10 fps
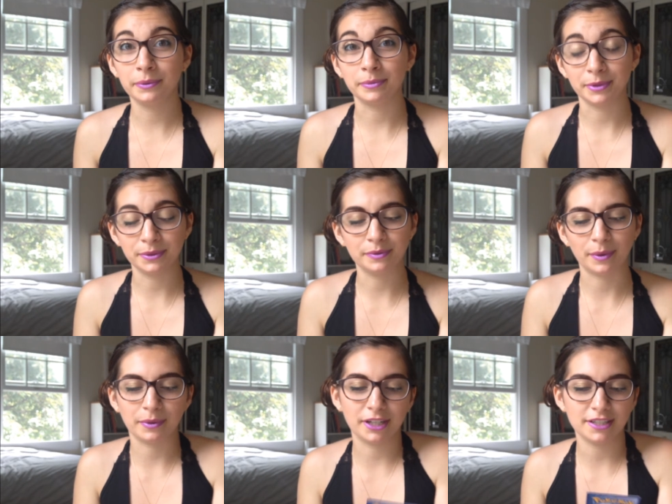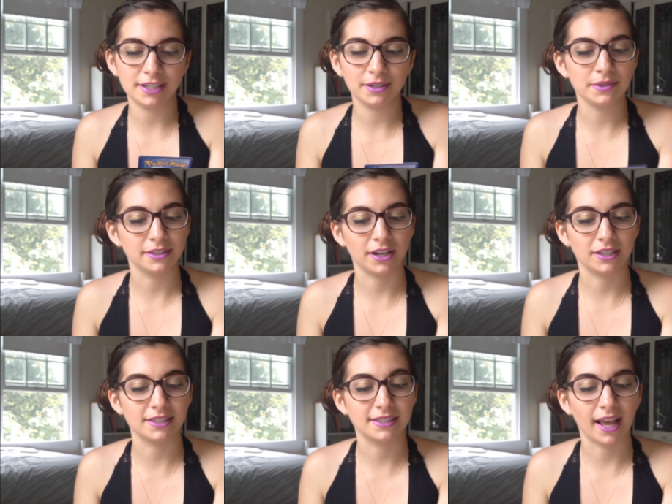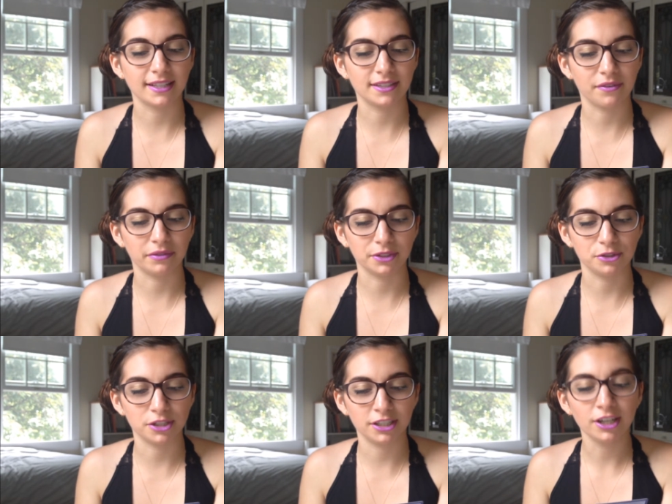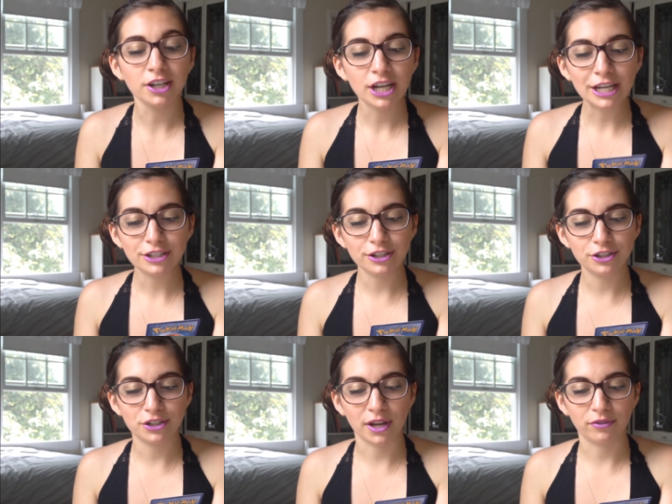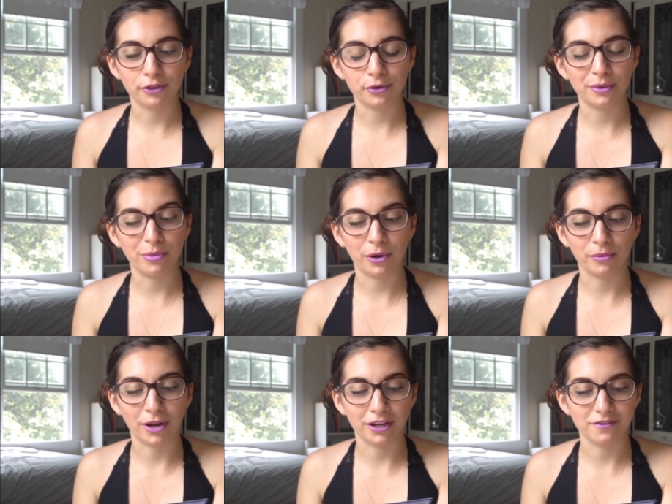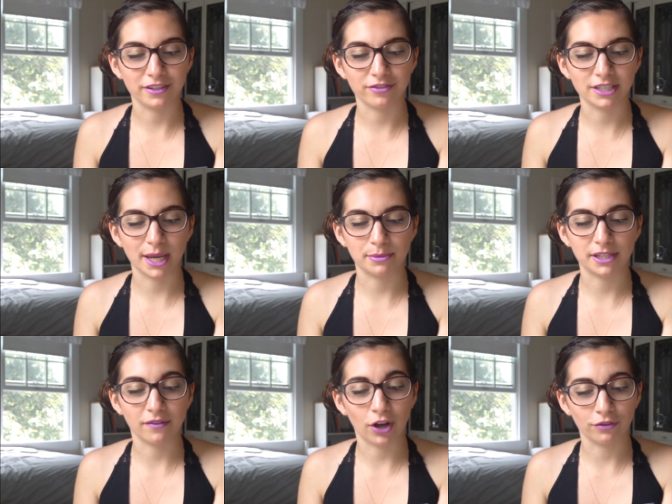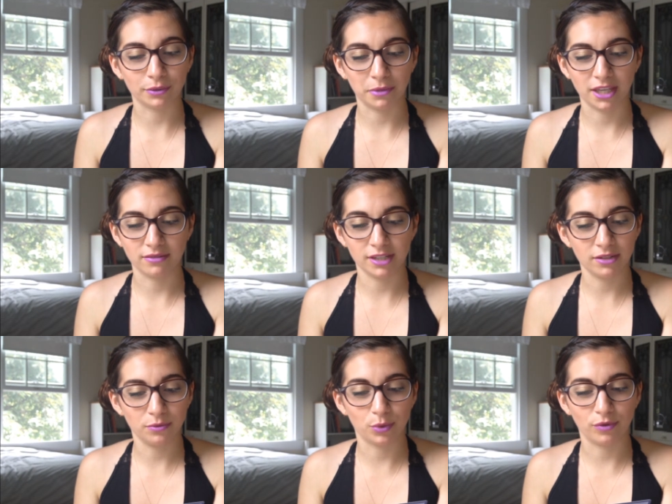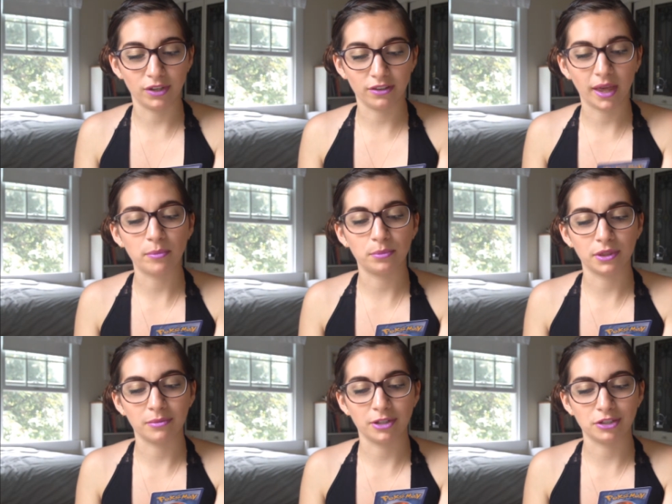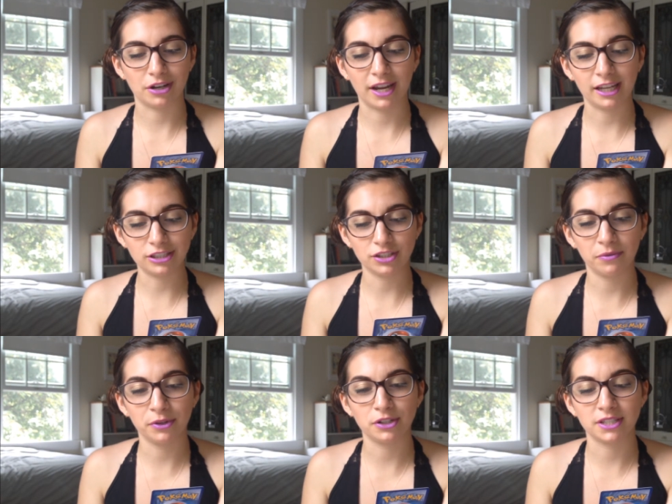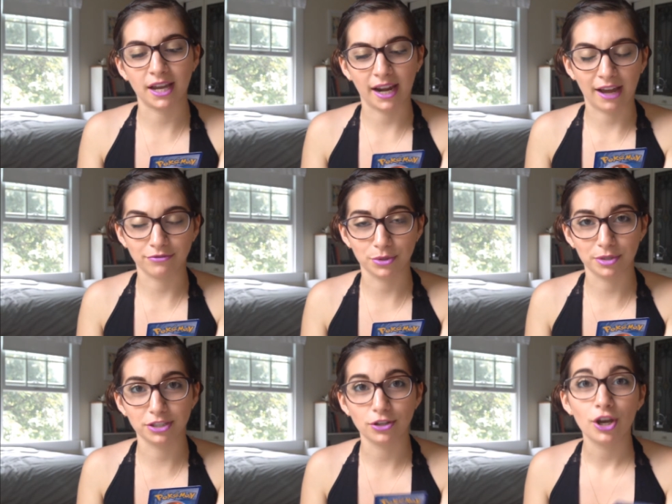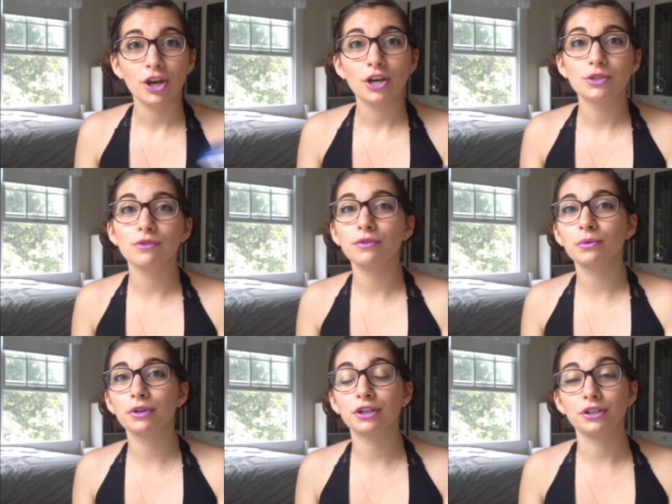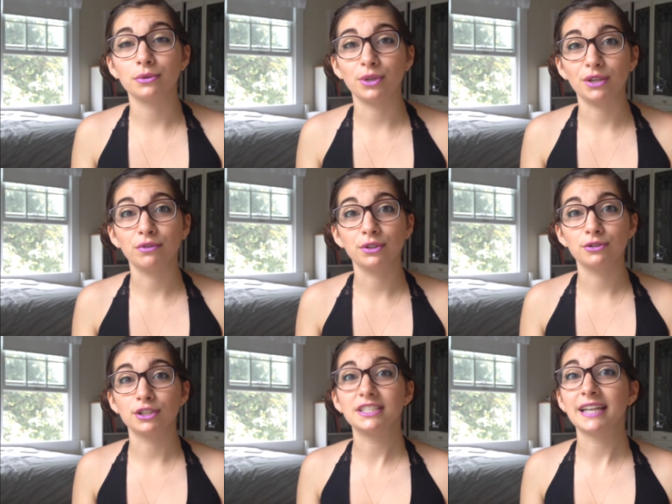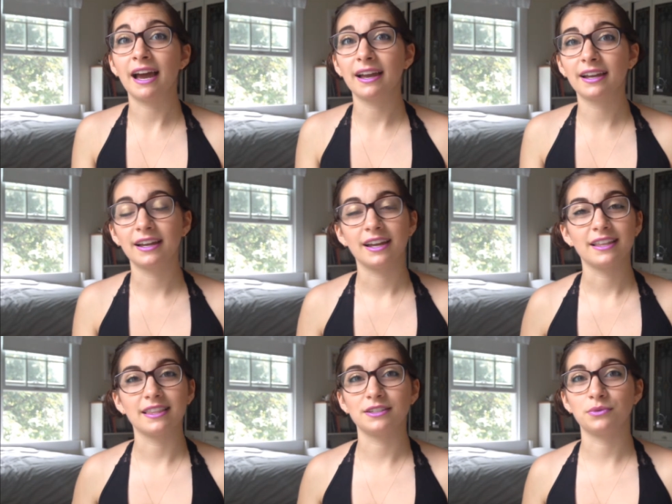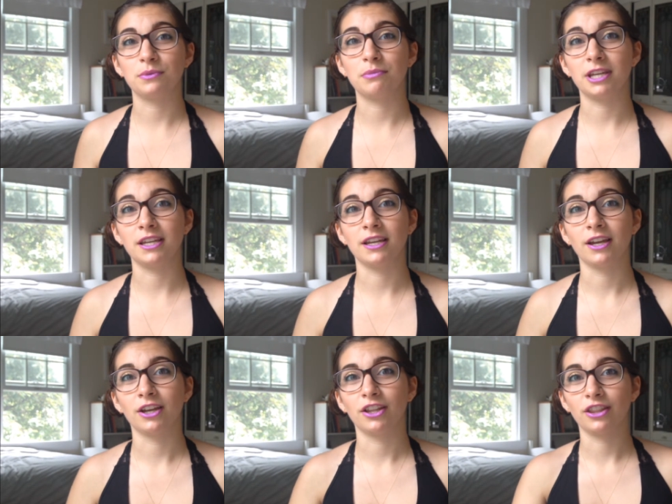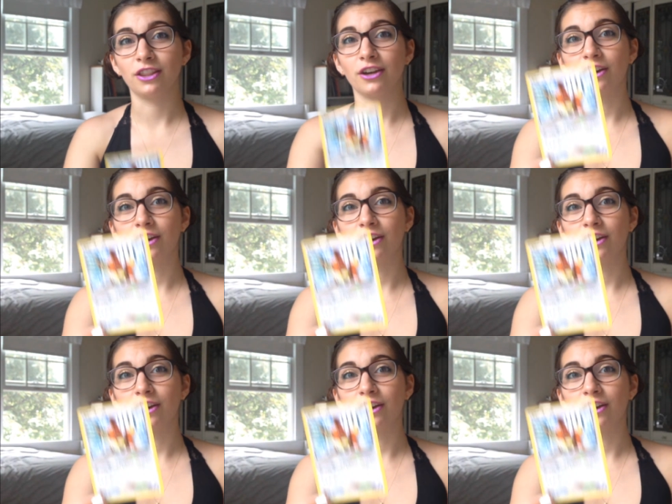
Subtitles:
cool move. I'll read it to you. It's called Signs of Evolution. Search your deck for 3 Pokemon of different types that evolve from Eevee, reveal them, put them into your hand, shuffle your deck afterwards. So if you were going to do an evolution deck, this would be the